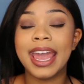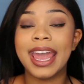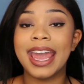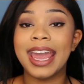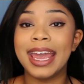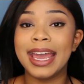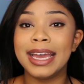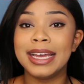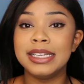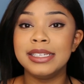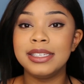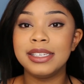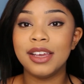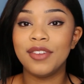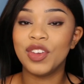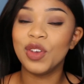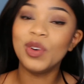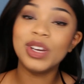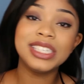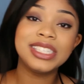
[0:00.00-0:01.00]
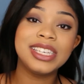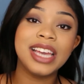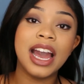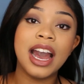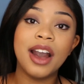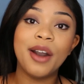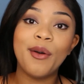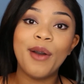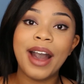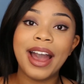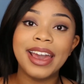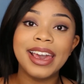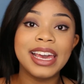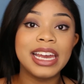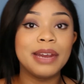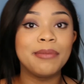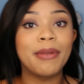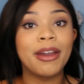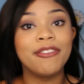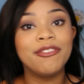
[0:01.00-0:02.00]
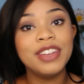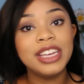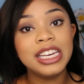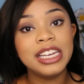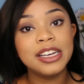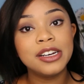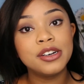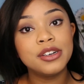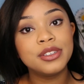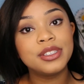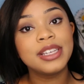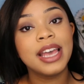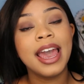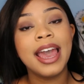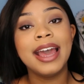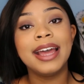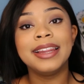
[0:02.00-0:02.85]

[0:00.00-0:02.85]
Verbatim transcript: And if you want to see how I edit my videos,